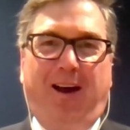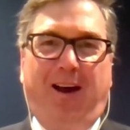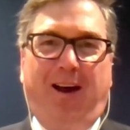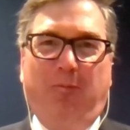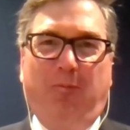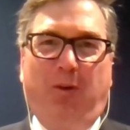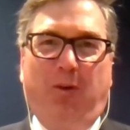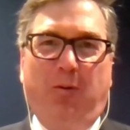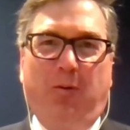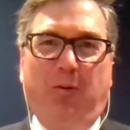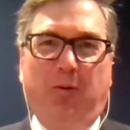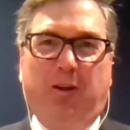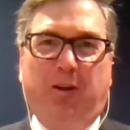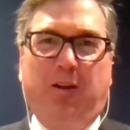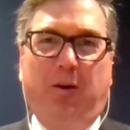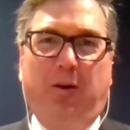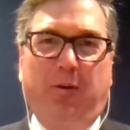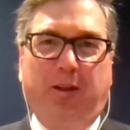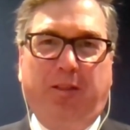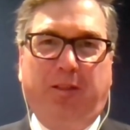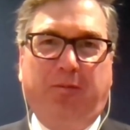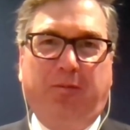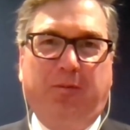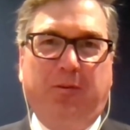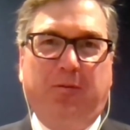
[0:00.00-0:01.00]
on what we're
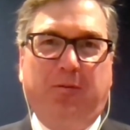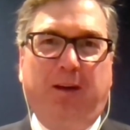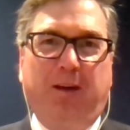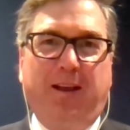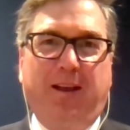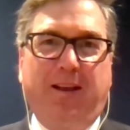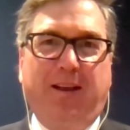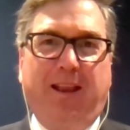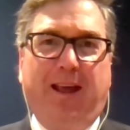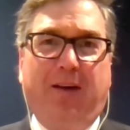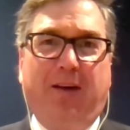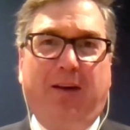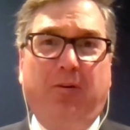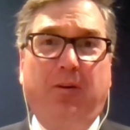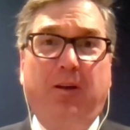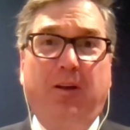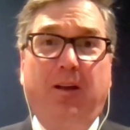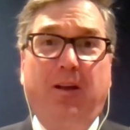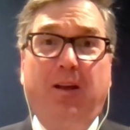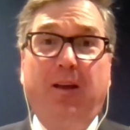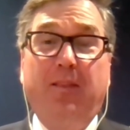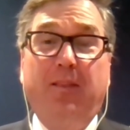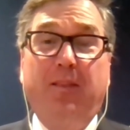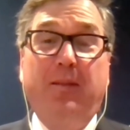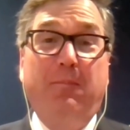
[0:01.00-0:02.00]
going through right now.
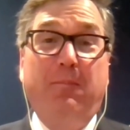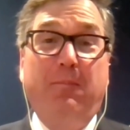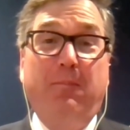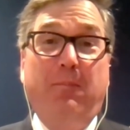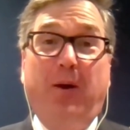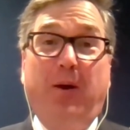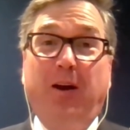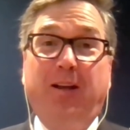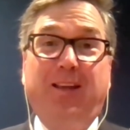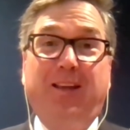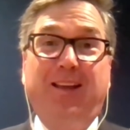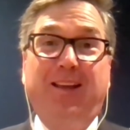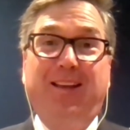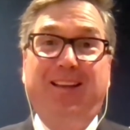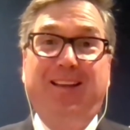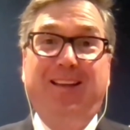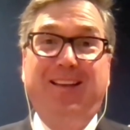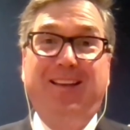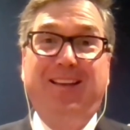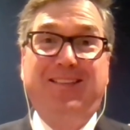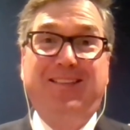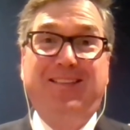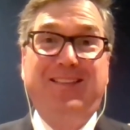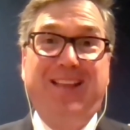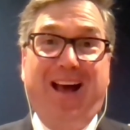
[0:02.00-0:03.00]
The market
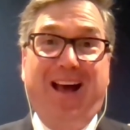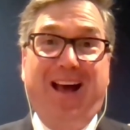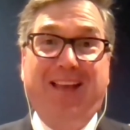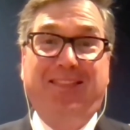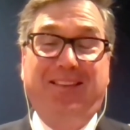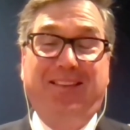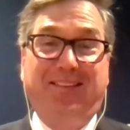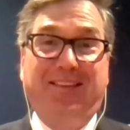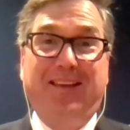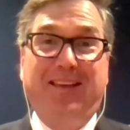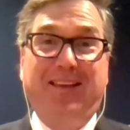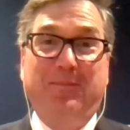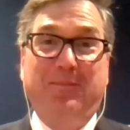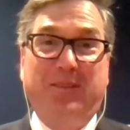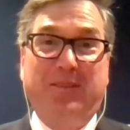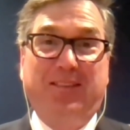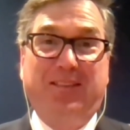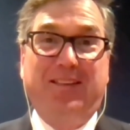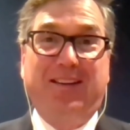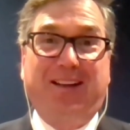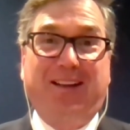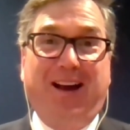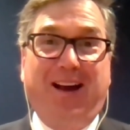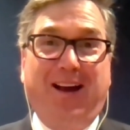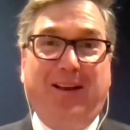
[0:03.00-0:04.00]
is not the same as the
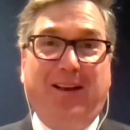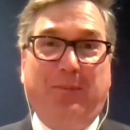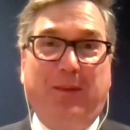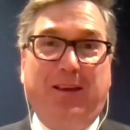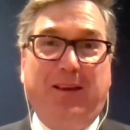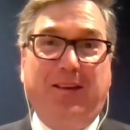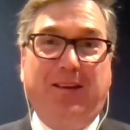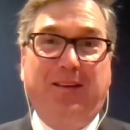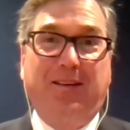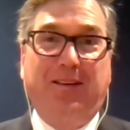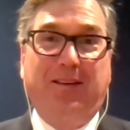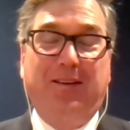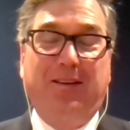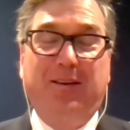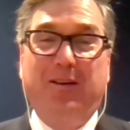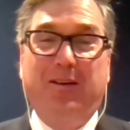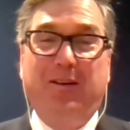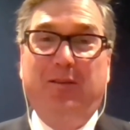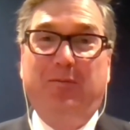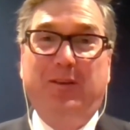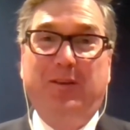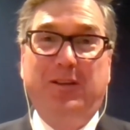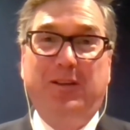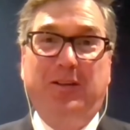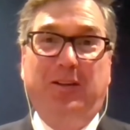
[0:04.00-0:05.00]
economy.
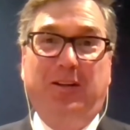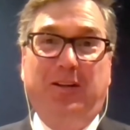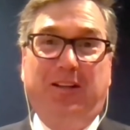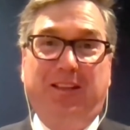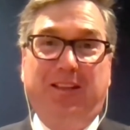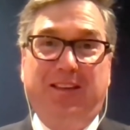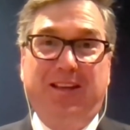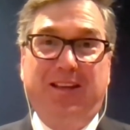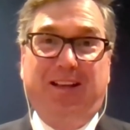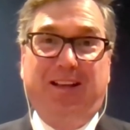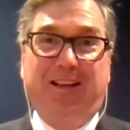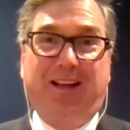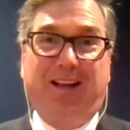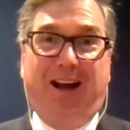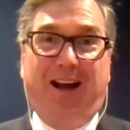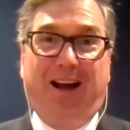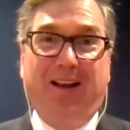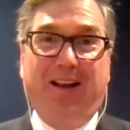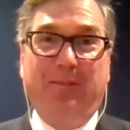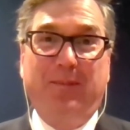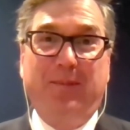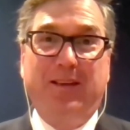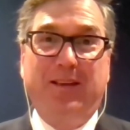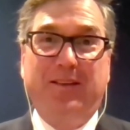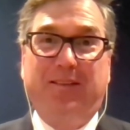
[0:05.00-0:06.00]
When you look at the
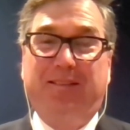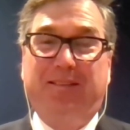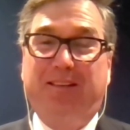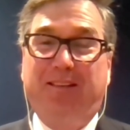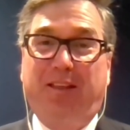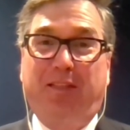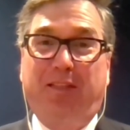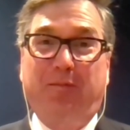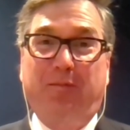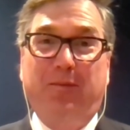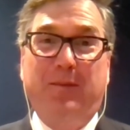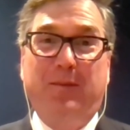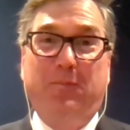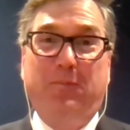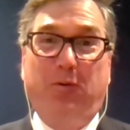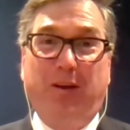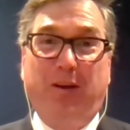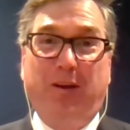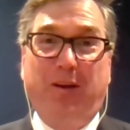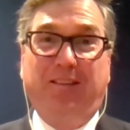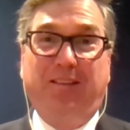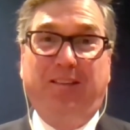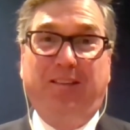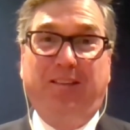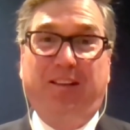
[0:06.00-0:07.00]
economy, you see a
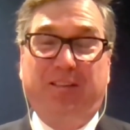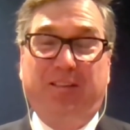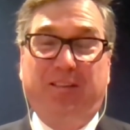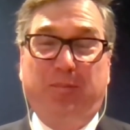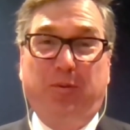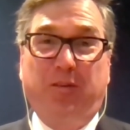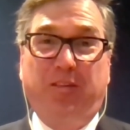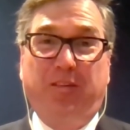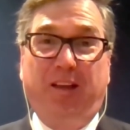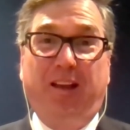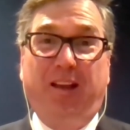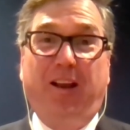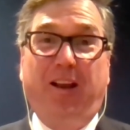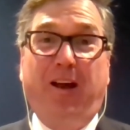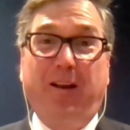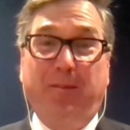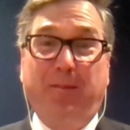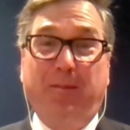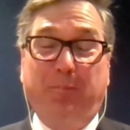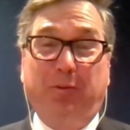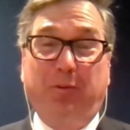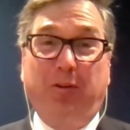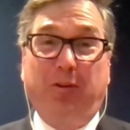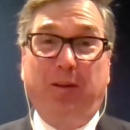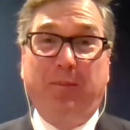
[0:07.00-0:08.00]
3.6%
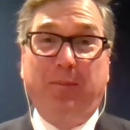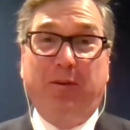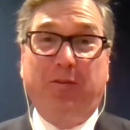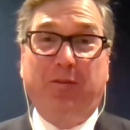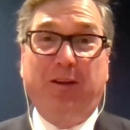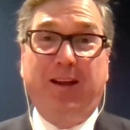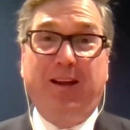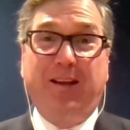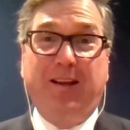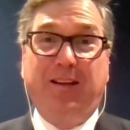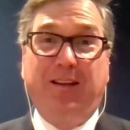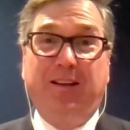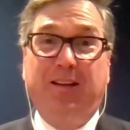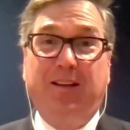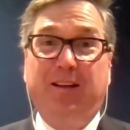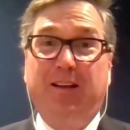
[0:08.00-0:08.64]
unemployment rate.